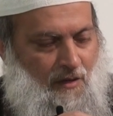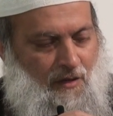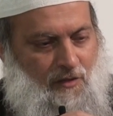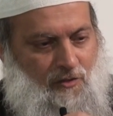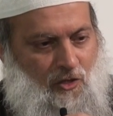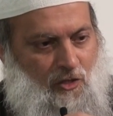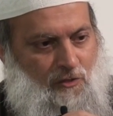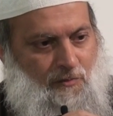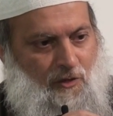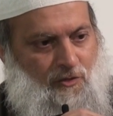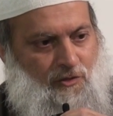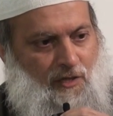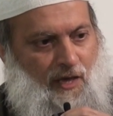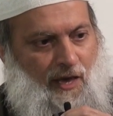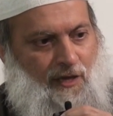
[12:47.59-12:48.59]
He says,
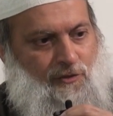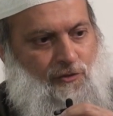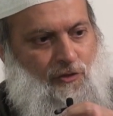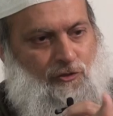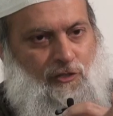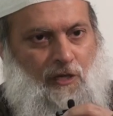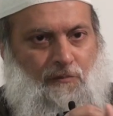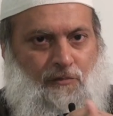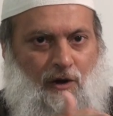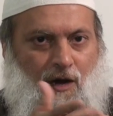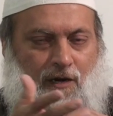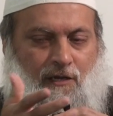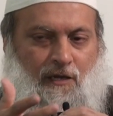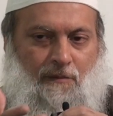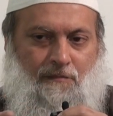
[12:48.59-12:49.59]
because the angels, they
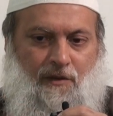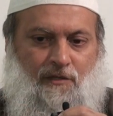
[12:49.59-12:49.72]
brought him,